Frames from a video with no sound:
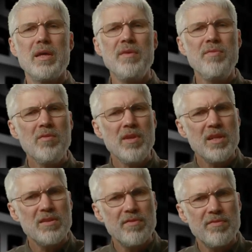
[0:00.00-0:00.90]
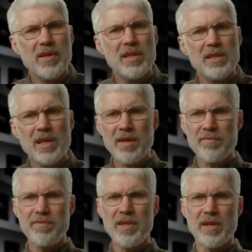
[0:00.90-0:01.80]
If you need to feed
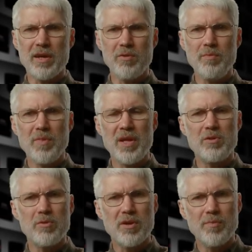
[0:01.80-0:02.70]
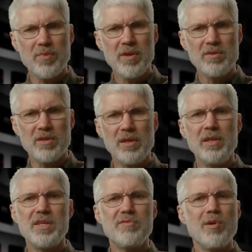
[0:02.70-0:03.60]
live video into a computer and
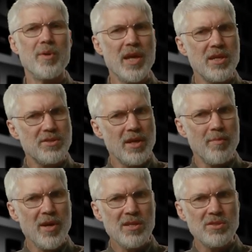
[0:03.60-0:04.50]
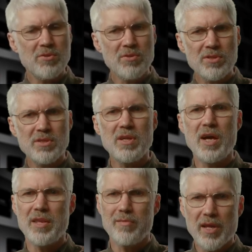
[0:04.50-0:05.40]
it's an HDMI source,
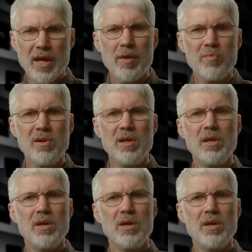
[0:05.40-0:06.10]
either a camera